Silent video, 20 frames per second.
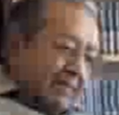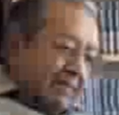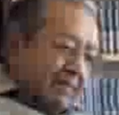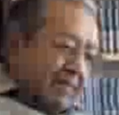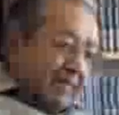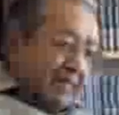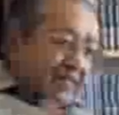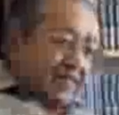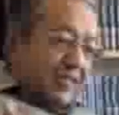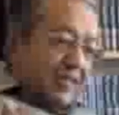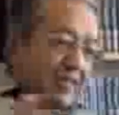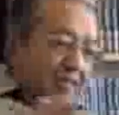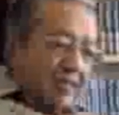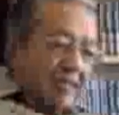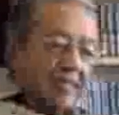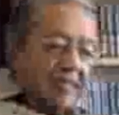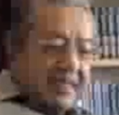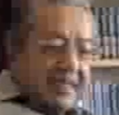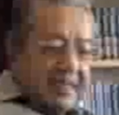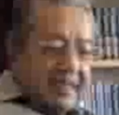
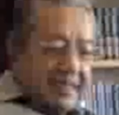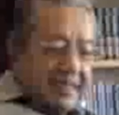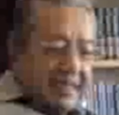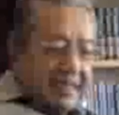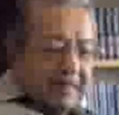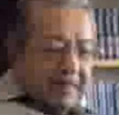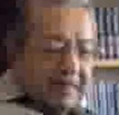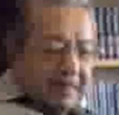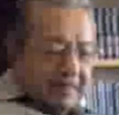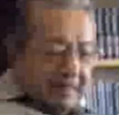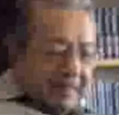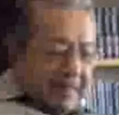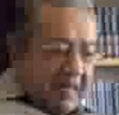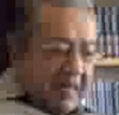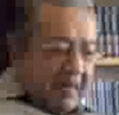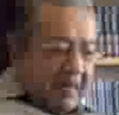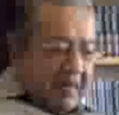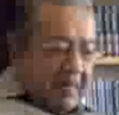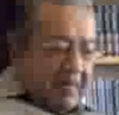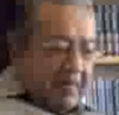racial
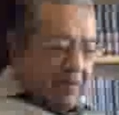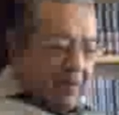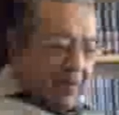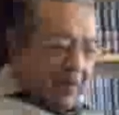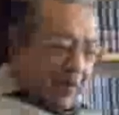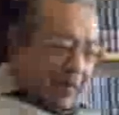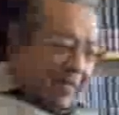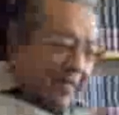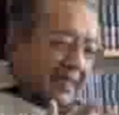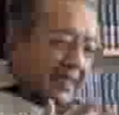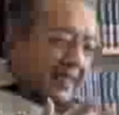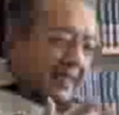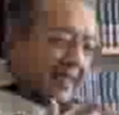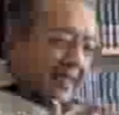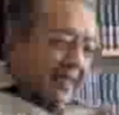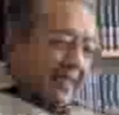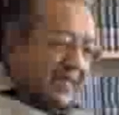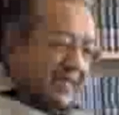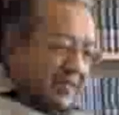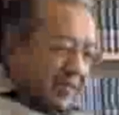
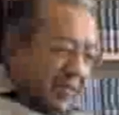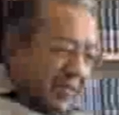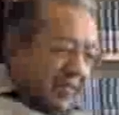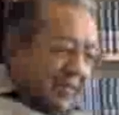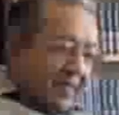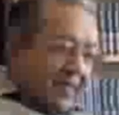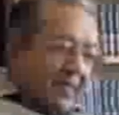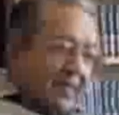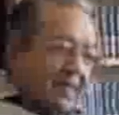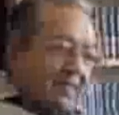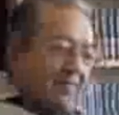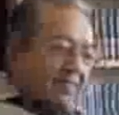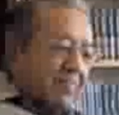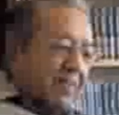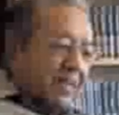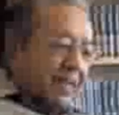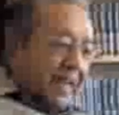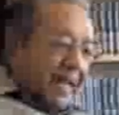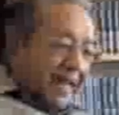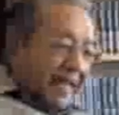loyalty is one thing,
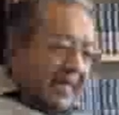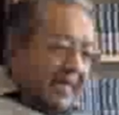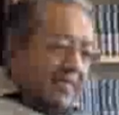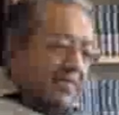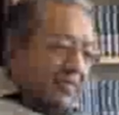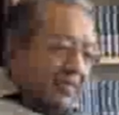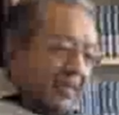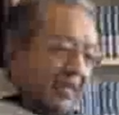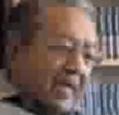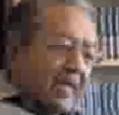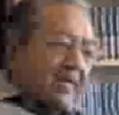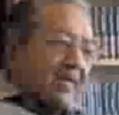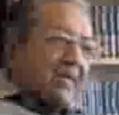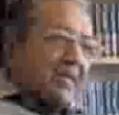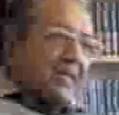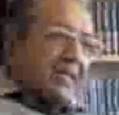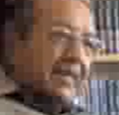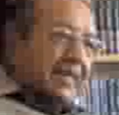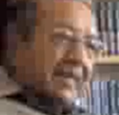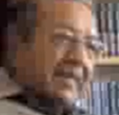but added to that
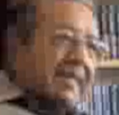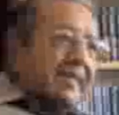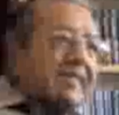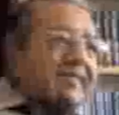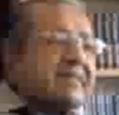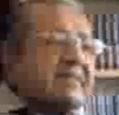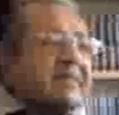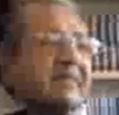is